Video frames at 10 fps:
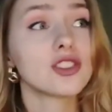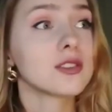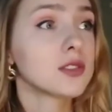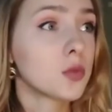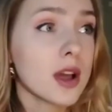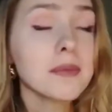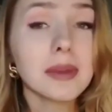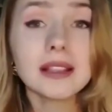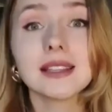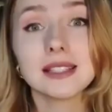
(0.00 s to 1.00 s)
just 1
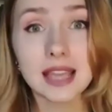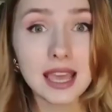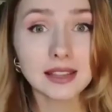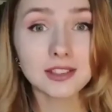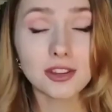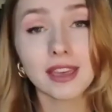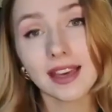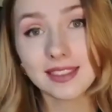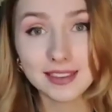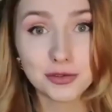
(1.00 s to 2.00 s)
meal a day to
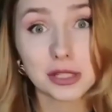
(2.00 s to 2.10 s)
get these